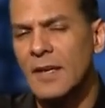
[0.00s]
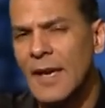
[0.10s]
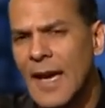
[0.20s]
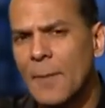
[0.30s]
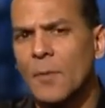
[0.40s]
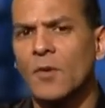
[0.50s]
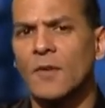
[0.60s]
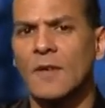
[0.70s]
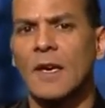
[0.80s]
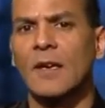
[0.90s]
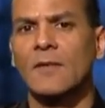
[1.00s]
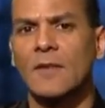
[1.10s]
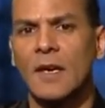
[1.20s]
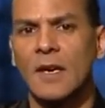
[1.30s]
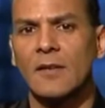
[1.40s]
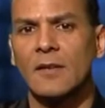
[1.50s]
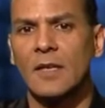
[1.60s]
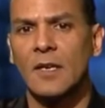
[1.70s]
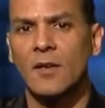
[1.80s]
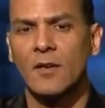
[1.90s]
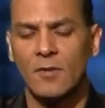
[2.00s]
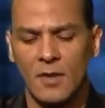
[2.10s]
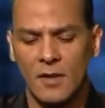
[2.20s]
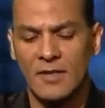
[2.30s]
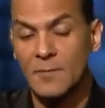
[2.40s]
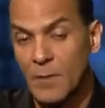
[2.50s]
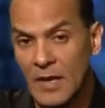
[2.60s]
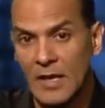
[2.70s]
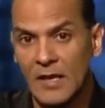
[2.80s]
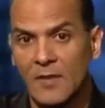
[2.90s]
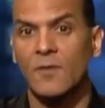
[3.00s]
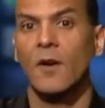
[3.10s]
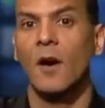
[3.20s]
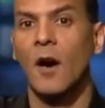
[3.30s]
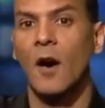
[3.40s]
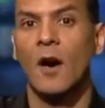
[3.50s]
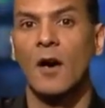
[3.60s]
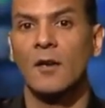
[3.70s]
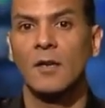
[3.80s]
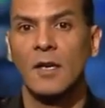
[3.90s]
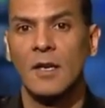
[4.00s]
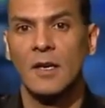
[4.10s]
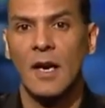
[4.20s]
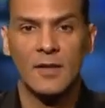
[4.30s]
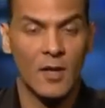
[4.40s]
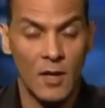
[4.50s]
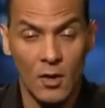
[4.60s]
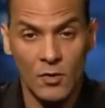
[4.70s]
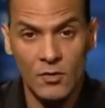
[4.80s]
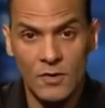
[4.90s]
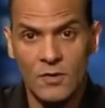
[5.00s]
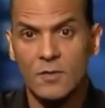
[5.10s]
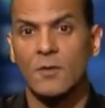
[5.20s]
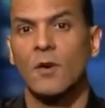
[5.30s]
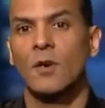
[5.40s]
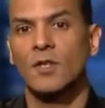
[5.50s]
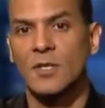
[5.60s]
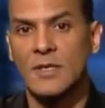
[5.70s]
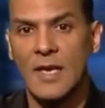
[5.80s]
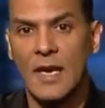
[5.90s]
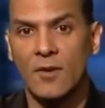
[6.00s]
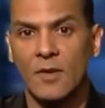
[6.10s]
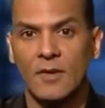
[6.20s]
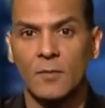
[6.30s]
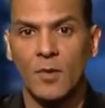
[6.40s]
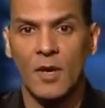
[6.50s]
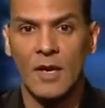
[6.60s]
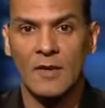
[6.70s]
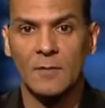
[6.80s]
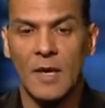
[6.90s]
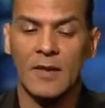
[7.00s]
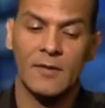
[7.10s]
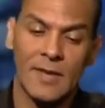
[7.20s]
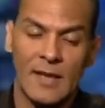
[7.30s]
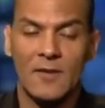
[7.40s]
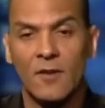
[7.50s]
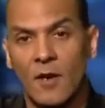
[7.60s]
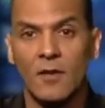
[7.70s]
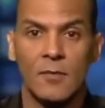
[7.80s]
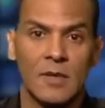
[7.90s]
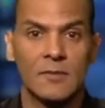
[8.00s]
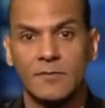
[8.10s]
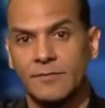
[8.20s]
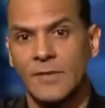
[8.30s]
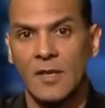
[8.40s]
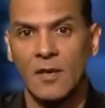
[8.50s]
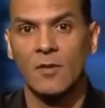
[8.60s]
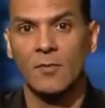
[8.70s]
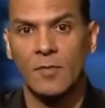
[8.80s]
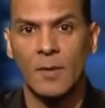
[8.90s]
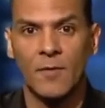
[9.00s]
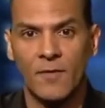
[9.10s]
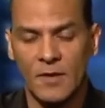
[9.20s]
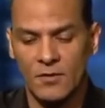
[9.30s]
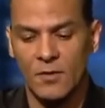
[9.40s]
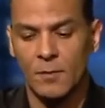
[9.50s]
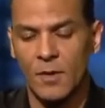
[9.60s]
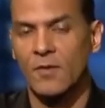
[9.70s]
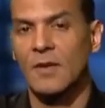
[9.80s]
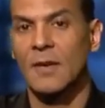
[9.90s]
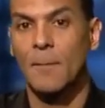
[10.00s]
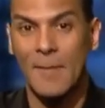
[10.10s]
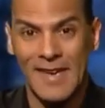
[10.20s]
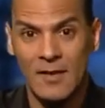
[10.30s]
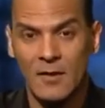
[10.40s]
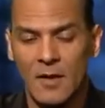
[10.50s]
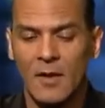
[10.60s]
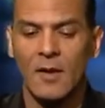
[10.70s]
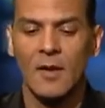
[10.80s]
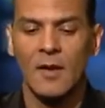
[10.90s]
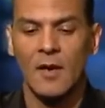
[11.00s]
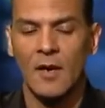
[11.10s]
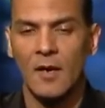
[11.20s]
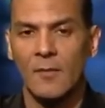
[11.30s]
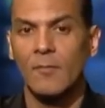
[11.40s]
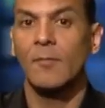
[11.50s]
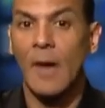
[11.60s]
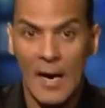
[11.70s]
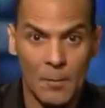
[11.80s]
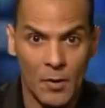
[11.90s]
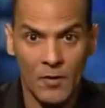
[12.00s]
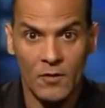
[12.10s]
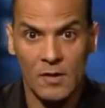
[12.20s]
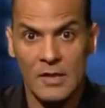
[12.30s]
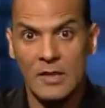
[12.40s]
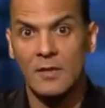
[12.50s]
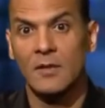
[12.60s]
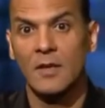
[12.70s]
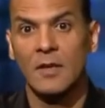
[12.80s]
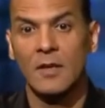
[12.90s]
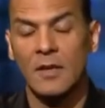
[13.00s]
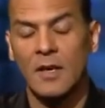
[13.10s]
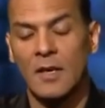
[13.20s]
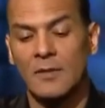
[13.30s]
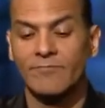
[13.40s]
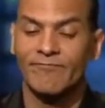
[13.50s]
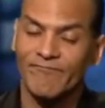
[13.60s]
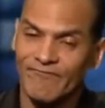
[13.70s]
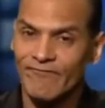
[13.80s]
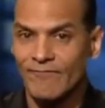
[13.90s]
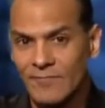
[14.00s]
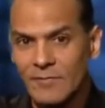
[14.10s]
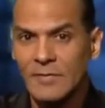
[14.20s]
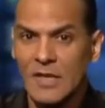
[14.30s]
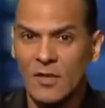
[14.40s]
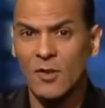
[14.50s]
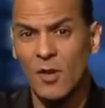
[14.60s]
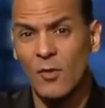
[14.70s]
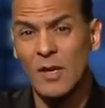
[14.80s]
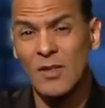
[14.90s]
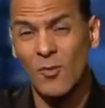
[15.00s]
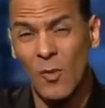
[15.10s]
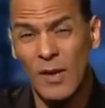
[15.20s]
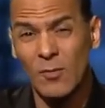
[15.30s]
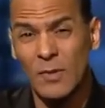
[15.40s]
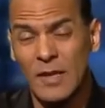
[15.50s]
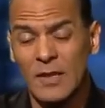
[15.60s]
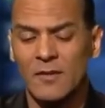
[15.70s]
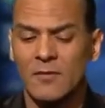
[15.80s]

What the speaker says: Apple says that their displays are either close or just as accurate as a broadcast monitor. That's an argument, a professional person can make. I personally could go either way with it.